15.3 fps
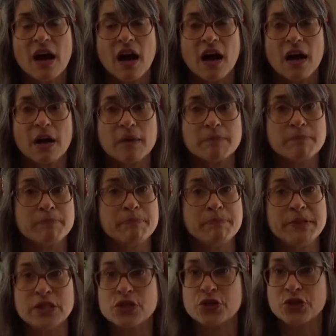um,
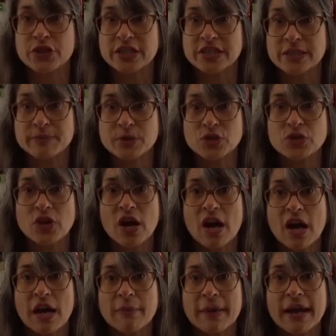be sure to
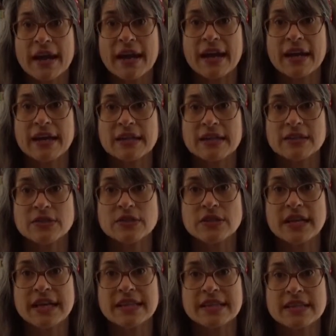subscribe and
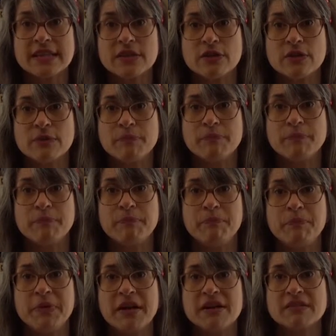hit the little
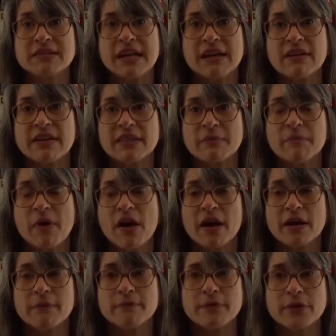bell down at the
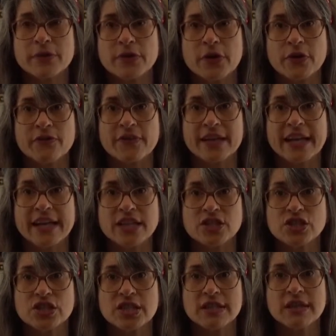bottom for
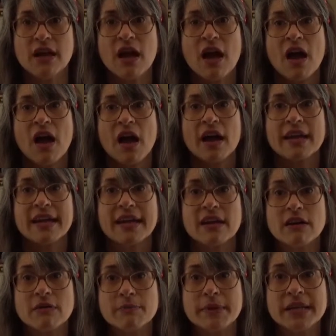notification. Again,
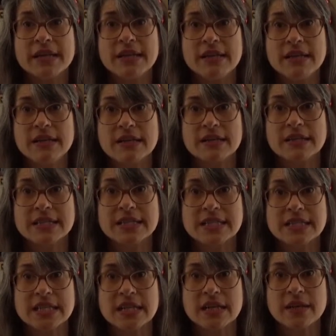I'll be
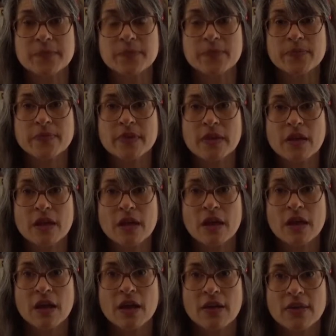listing
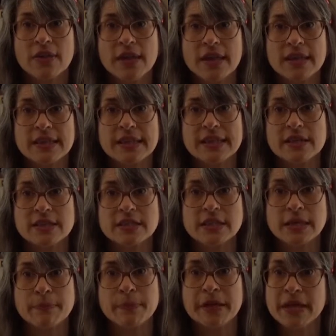the link
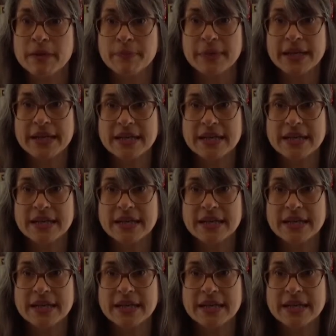to pin